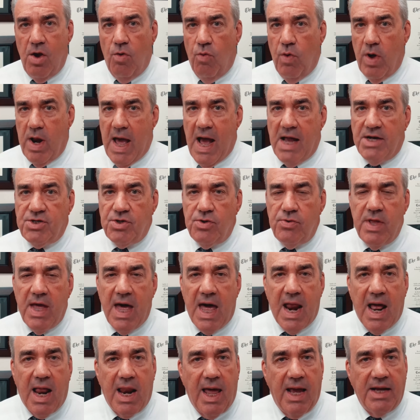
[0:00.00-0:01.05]
When I do that,
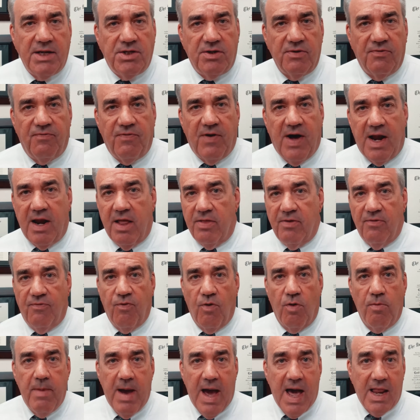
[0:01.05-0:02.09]
I like to follow the
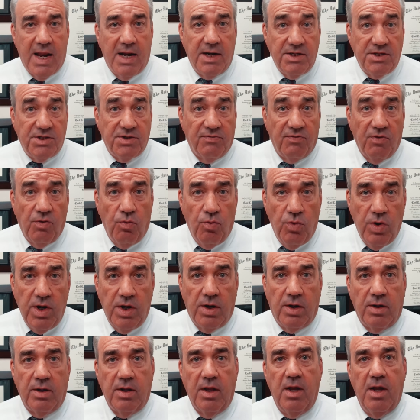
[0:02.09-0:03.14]
formalities of a
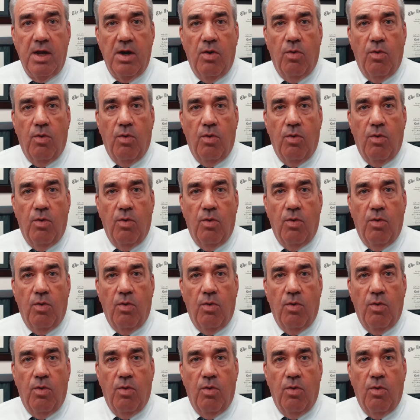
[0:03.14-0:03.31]
will,